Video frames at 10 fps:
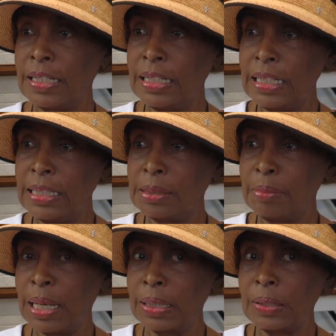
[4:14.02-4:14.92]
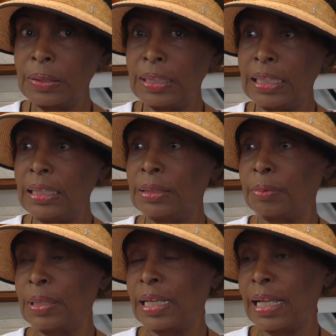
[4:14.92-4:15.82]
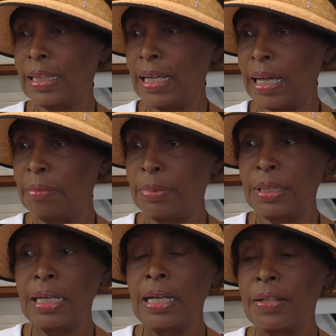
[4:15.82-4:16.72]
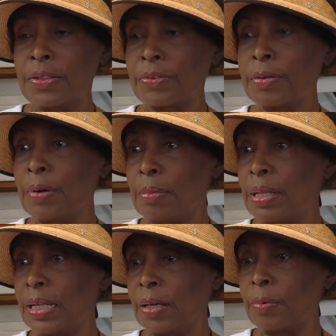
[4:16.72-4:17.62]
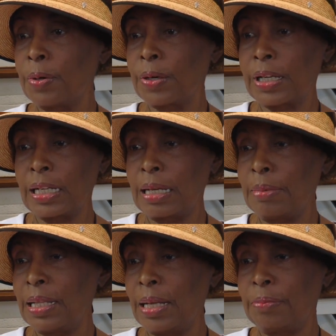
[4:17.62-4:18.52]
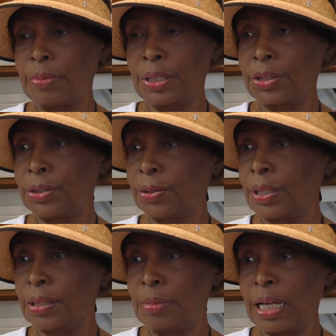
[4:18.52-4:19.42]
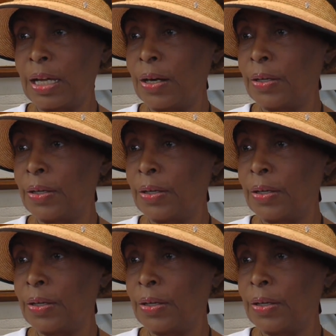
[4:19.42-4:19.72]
other needs, medical needs, we get that. But 3 women that are working, I mean, that brings joy to my